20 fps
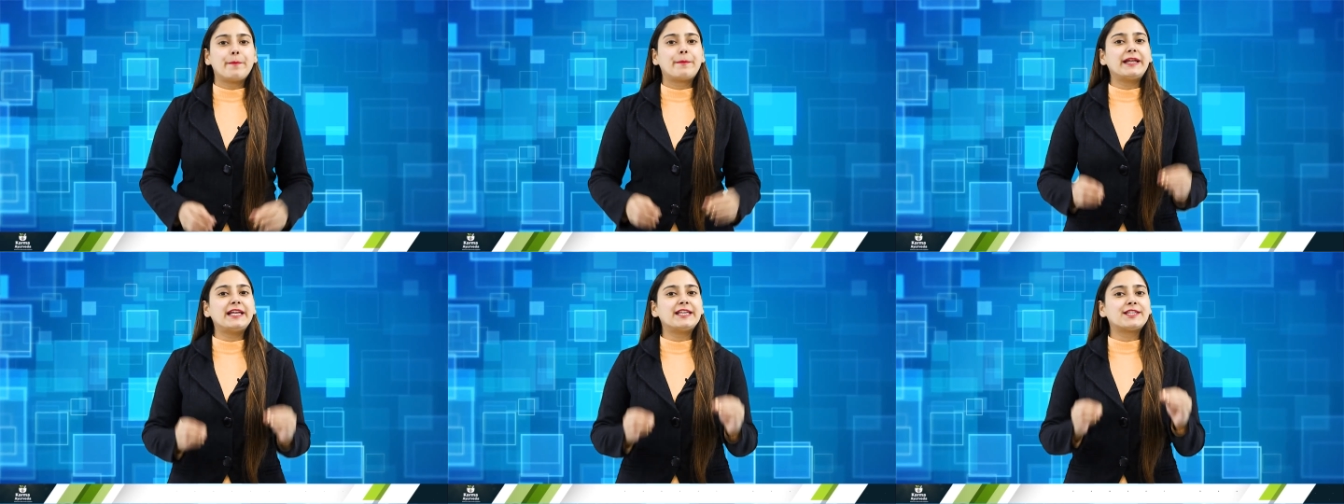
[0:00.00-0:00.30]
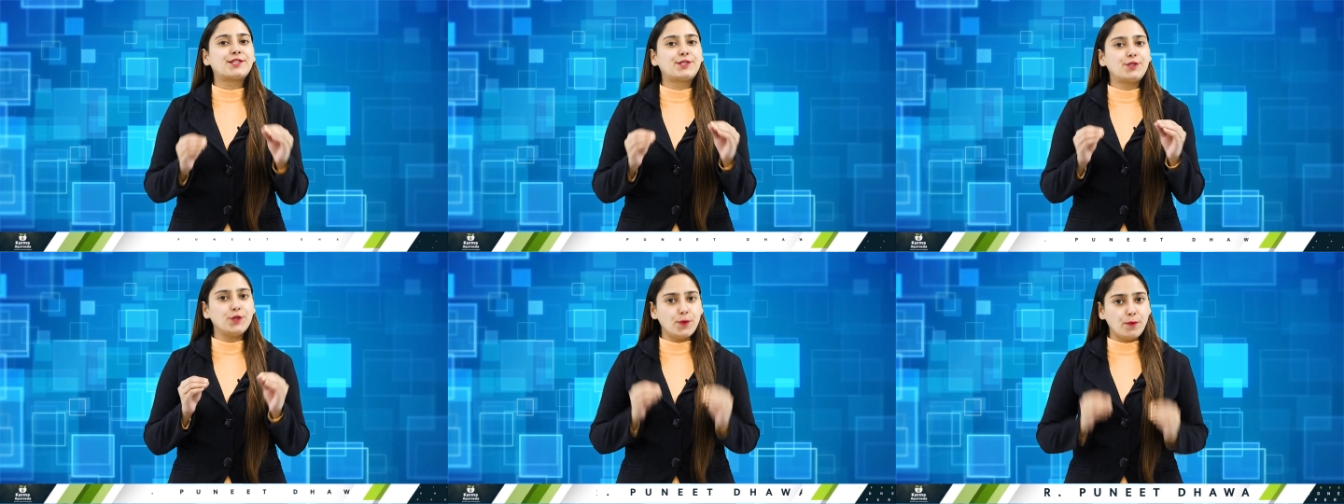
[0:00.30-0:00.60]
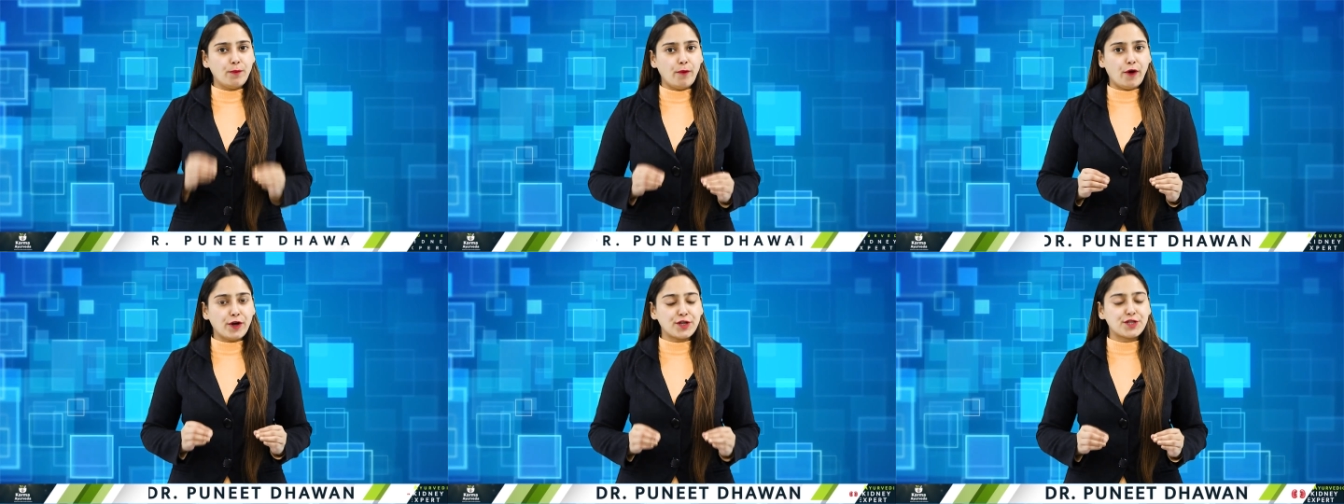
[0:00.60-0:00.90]
Please do
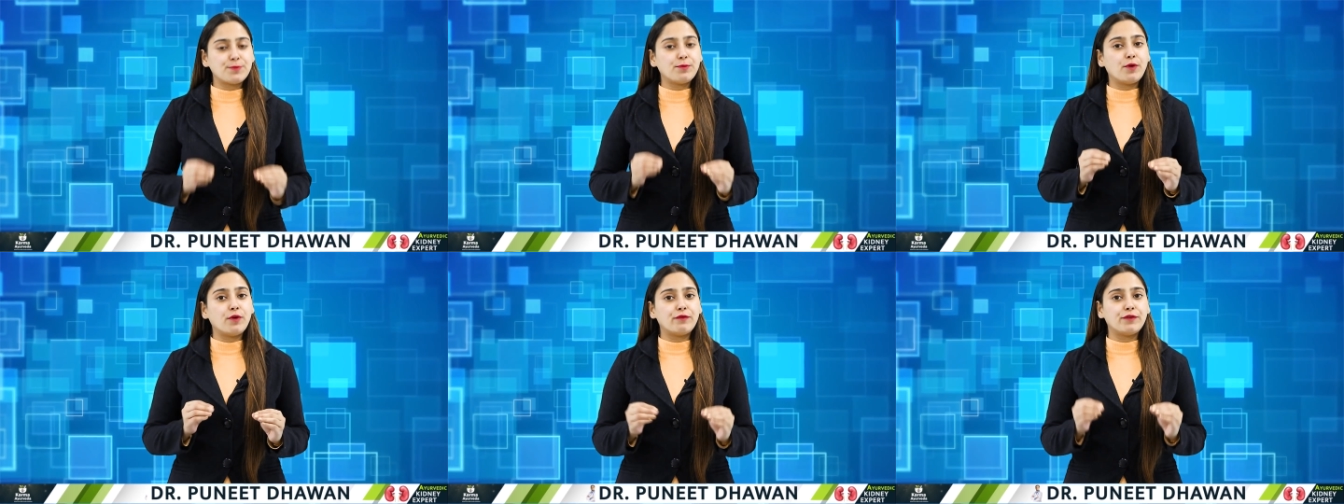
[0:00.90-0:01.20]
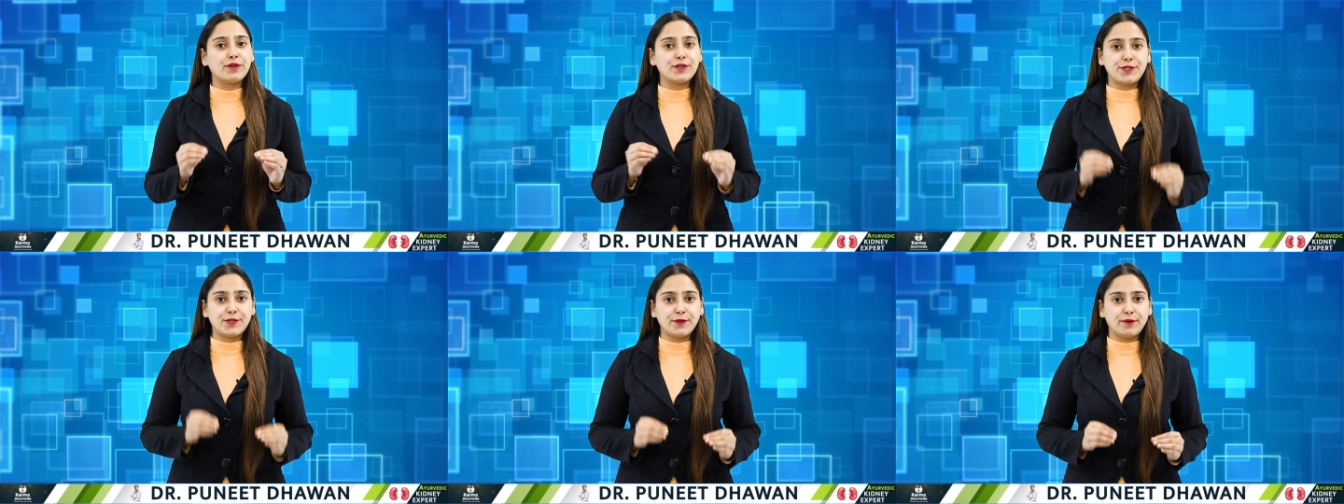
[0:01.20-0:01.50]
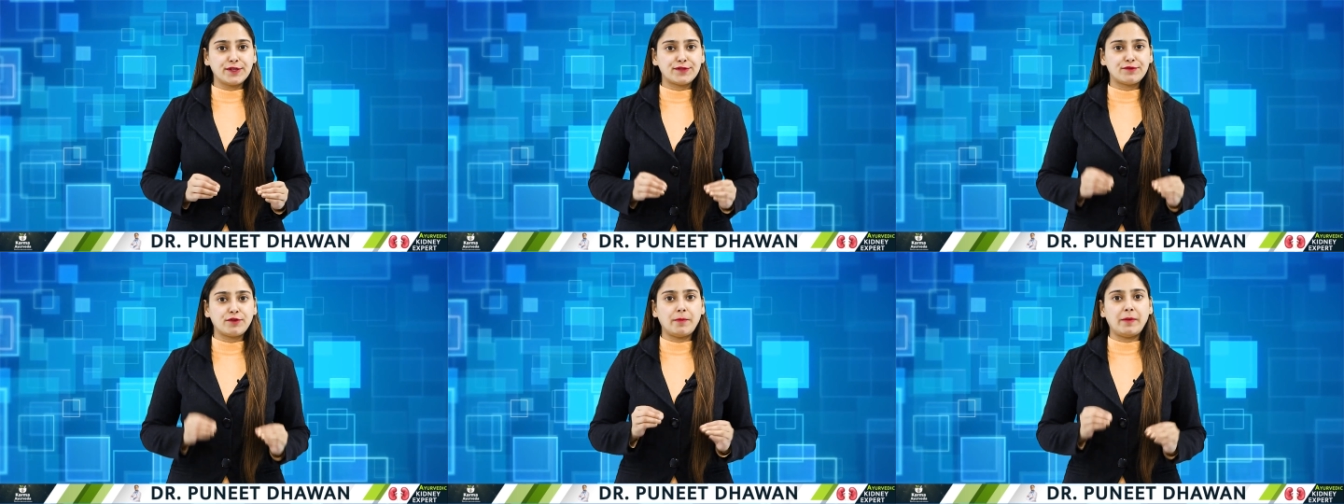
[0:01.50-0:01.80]
watch more
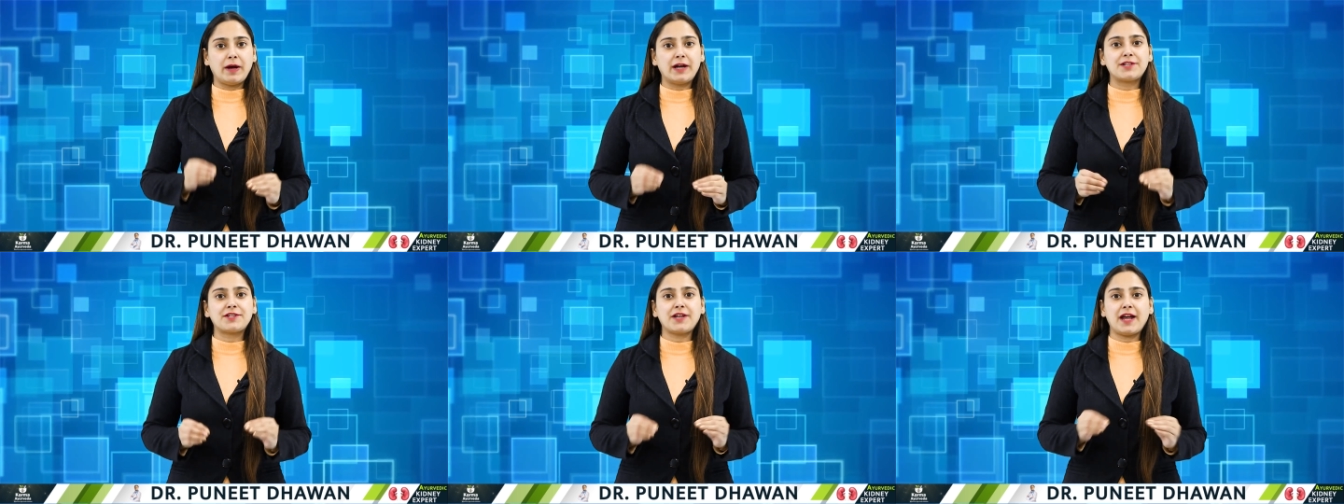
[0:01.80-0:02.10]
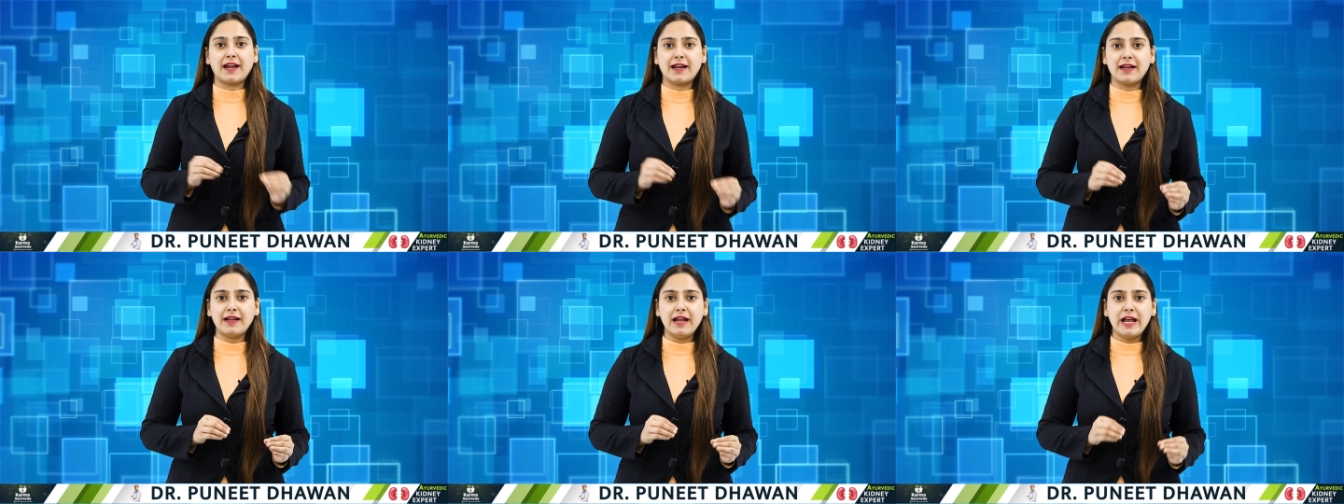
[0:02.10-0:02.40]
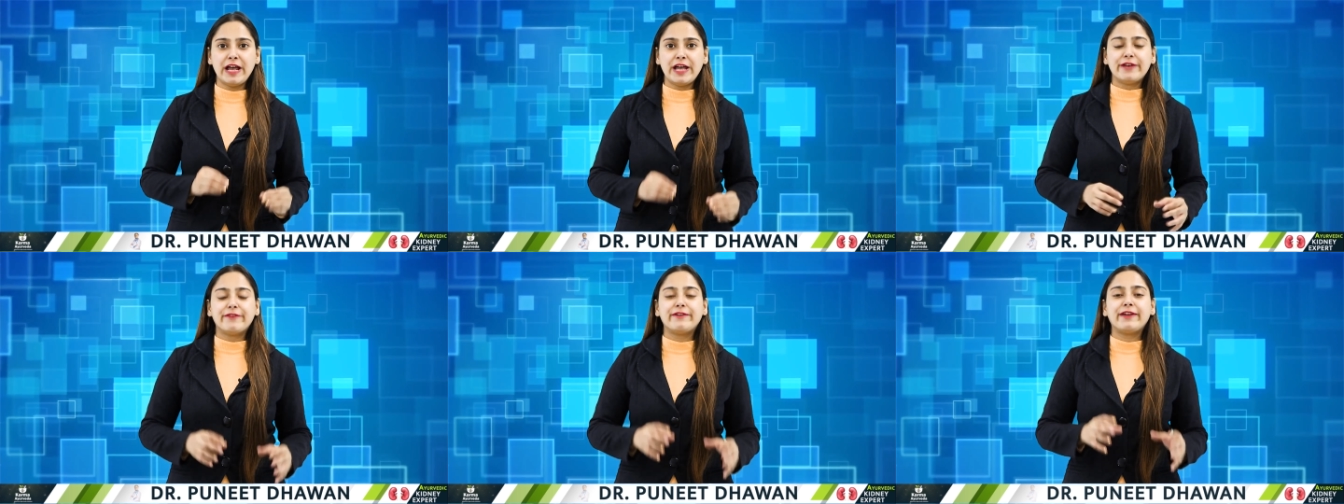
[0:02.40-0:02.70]
videos from our channel.